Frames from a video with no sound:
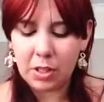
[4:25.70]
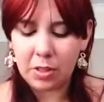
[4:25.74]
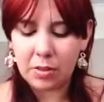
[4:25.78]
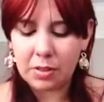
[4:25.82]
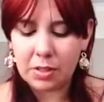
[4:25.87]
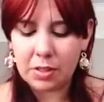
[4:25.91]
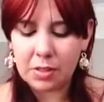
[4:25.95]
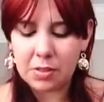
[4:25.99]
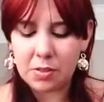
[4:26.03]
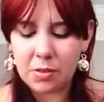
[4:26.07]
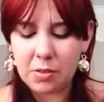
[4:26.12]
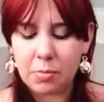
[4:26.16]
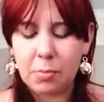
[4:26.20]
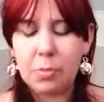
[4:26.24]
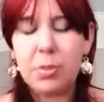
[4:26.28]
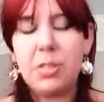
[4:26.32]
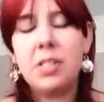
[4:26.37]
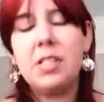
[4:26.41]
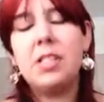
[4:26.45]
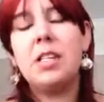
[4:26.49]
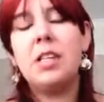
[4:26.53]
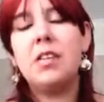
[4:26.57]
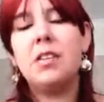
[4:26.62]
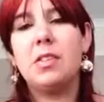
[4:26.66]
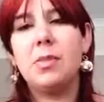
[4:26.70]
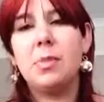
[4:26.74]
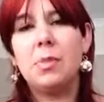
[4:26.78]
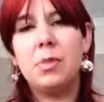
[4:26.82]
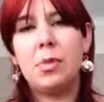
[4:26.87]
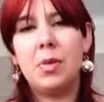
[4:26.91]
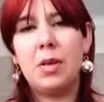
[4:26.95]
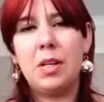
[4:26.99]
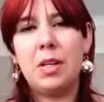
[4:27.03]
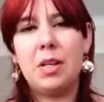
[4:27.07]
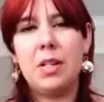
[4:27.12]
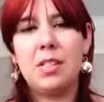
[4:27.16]
things got pretty serious
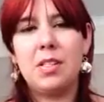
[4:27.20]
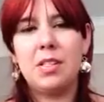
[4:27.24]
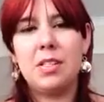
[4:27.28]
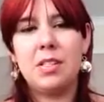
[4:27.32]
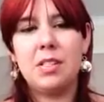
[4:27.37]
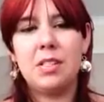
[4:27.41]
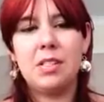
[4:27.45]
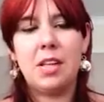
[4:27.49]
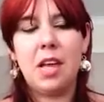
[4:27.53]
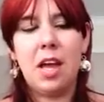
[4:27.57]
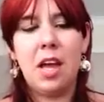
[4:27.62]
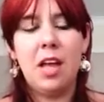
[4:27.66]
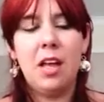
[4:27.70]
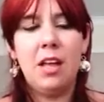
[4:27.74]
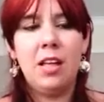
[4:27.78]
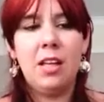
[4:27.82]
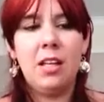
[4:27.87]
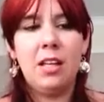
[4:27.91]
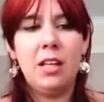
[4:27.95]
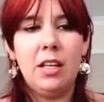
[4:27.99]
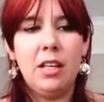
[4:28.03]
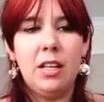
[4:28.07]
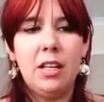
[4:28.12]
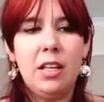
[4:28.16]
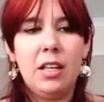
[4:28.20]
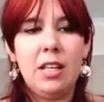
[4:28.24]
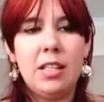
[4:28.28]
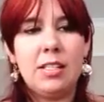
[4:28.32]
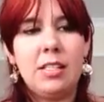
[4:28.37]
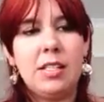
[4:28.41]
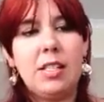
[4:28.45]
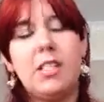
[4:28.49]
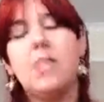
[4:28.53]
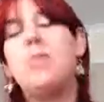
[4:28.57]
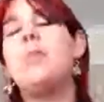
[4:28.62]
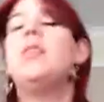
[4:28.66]
between us. And he
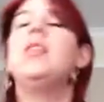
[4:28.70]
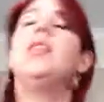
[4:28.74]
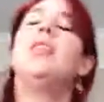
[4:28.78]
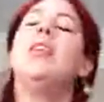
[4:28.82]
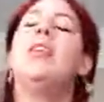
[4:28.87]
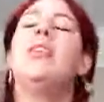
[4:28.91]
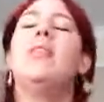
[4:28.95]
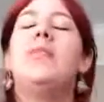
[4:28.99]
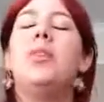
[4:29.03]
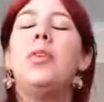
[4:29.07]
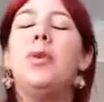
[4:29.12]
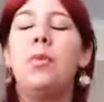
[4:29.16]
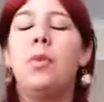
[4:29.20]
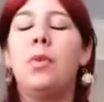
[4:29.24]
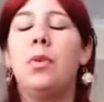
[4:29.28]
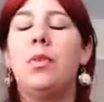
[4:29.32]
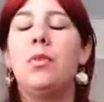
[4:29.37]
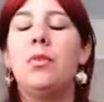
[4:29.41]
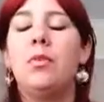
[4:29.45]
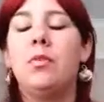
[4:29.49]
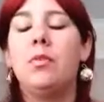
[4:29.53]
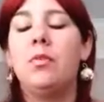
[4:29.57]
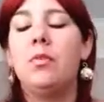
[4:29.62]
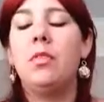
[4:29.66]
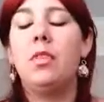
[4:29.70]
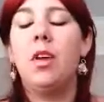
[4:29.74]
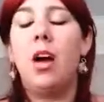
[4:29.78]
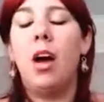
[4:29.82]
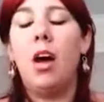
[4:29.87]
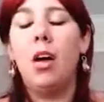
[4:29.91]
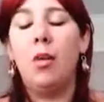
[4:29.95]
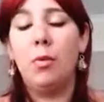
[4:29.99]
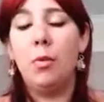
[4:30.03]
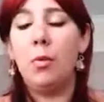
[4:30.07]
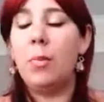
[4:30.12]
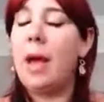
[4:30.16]
said to me, "If you want,
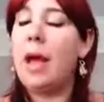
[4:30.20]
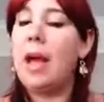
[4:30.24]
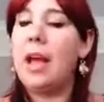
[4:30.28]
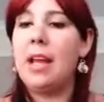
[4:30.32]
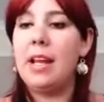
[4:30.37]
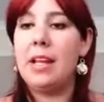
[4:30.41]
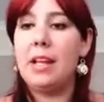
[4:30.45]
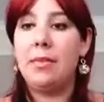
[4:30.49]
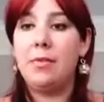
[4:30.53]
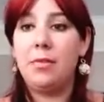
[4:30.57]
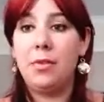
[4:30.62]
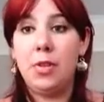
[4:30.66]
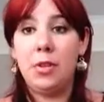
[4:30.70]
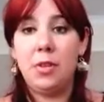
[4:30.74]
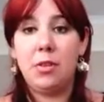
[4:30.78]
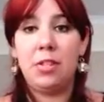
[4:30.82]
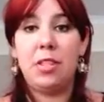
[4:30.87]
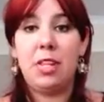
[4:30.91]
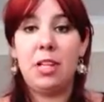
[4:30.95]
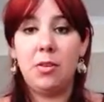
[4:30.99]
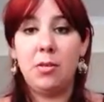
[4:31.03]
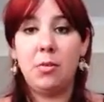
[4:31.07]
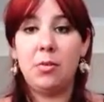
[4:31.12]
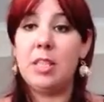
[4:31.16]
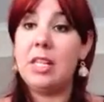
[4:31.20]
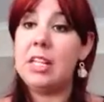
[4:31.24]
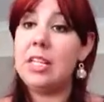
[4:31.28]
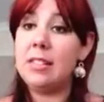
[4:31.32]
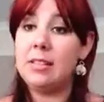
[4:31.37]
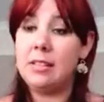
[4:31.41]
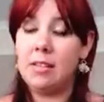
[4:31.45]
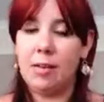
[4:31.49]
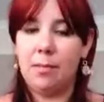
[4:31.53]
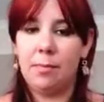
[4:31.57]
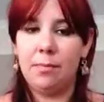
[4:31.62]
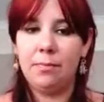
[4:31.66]
I will pay for you to get your teeth
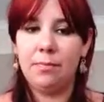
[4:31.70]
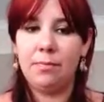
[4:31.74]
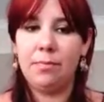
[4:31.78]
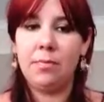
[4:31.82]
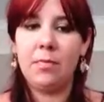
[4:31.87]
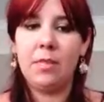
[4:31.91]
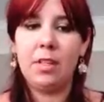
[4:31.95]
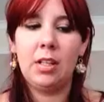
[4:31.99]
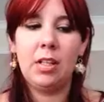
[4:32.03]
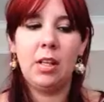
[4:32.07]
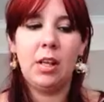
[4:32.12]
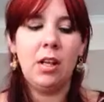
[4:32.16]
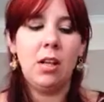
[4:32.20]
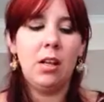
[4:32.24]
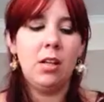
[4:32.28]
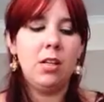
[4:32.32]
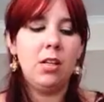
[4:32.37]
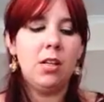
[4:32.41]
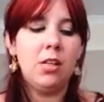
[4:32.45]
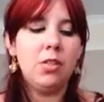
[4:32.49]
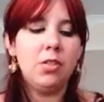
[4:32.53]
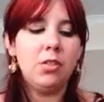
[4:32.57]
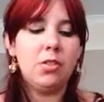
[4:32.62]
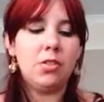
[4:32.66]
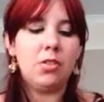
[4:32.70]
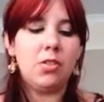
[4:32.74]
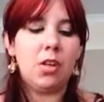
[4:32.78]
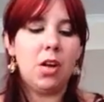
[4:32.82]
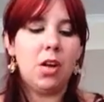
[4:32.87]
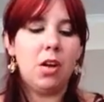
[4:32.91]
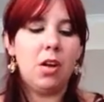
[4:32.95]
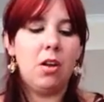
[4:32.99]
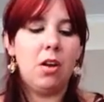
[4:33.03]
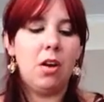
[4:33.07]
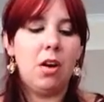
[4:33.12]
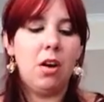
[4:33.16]
done."
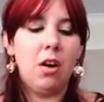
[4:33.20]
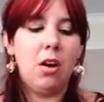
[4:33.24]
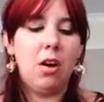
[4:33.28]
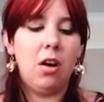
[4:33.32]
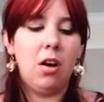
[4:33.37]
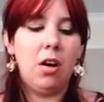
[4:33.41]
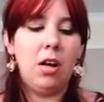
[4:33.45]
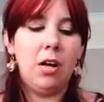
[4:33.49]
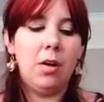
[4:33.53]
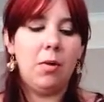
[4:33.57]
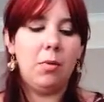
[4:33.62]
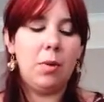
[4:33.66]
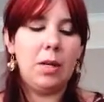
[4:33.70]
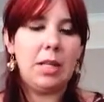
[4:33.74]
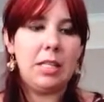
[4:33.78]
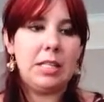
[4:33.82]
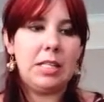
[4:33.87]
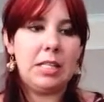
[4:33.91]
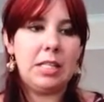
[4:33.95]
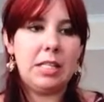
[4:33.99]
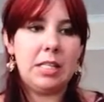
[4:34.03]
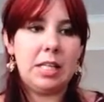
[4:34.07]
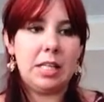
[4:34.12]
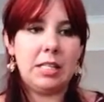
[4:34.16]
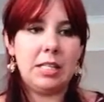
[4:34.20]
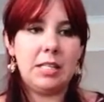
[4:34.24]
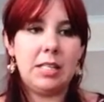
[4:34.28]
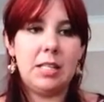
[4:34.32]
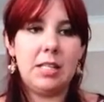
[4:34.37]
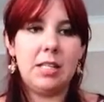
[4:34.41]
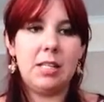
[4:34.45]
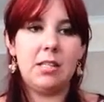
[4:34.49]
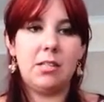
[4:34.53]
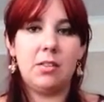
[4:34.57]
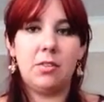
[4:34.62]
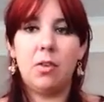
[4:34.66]
So I went to the
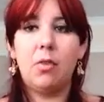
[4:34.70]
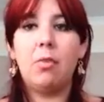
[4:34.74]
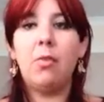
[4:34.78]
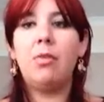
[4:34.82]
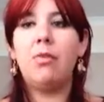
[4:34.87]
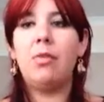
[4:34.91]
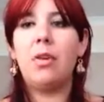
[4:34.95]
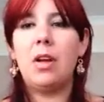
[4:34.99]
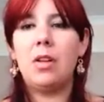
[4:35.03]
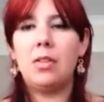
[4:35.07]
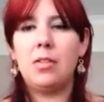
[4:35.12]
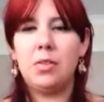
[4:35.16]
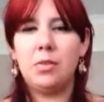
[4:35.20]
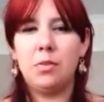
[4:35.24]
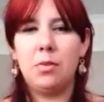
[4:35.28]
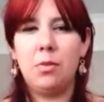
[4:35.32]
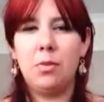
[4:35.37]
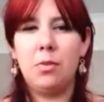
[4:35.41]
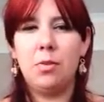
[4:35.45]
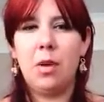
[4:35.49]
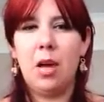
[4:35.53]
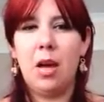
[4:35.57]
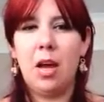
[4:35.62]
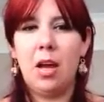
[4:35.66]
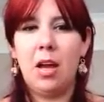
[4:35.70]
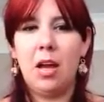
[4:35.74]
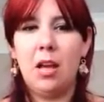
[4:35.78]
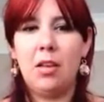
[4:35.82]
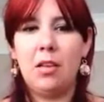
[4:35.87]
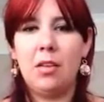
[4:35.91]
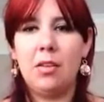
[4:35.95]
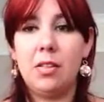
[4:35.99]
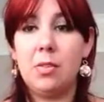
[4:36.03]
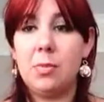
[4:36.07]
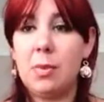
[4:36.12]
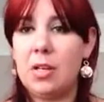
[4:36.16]
dentist, and I got referred to
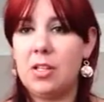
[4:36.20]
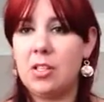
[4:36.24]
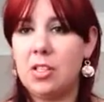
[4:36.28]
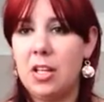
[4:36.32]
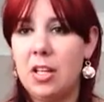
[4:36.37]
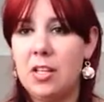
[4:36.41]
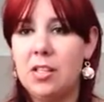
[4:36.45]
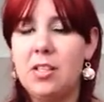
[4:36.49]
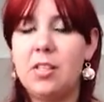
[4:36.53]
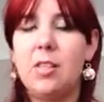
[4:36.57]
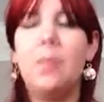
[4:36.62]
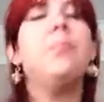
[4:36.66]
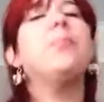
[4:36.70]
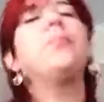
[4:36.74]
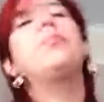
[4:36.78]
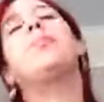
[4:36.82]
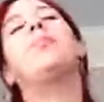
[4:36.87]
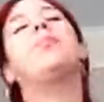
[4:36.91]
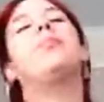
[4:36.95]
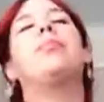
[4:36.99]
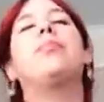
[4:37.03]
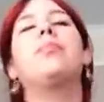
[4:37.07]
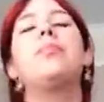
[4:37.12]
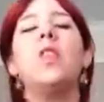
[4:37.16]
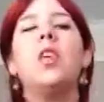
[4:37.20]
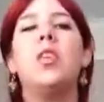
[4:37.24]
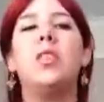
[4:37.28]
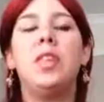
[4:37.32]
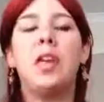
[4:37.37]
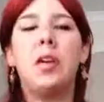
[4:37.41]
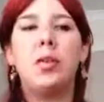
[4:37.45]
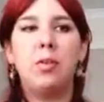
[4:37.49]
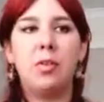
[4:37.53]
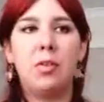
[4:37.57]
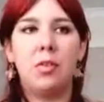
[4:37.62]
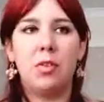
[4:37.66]
a specialist who
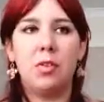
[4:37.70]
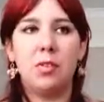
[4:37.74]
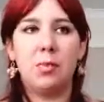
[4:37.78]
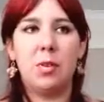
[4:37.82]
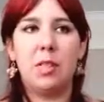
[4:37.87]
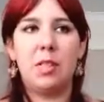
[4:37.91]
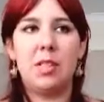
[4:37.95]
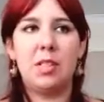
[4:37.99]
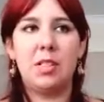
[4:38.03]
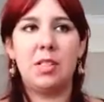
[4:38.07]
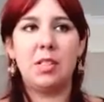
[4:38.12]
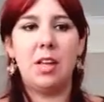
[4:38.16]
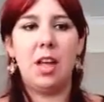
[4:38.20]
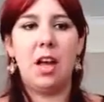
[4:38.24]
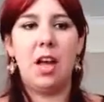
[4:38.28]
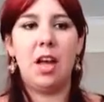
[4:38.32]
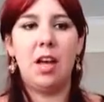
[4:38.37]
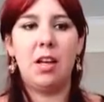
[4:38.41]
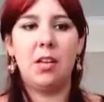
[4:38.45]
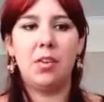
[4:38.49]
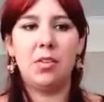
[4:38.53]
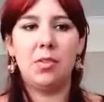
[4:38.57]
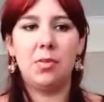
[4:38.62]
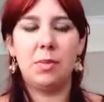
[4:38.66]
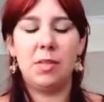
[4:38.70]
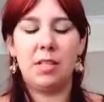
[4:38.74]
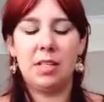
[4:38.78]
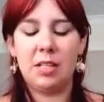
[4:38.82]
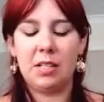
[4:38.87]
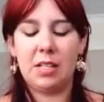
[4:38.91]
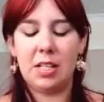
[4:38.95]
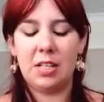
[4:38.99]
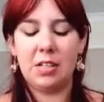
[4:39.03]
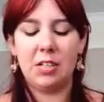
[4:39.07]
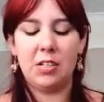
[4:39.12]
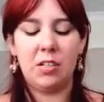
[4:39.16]
dealt with cosmetic
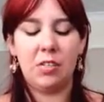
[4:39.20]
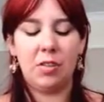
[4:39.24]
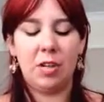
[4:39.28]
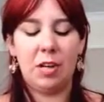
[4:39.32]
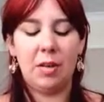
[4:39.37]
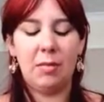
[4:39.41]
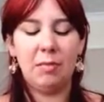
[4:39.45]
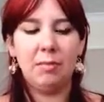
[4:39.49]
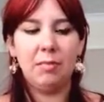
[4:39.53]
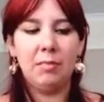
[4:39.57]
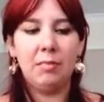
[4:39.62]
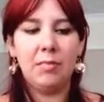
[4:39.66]
dentistry.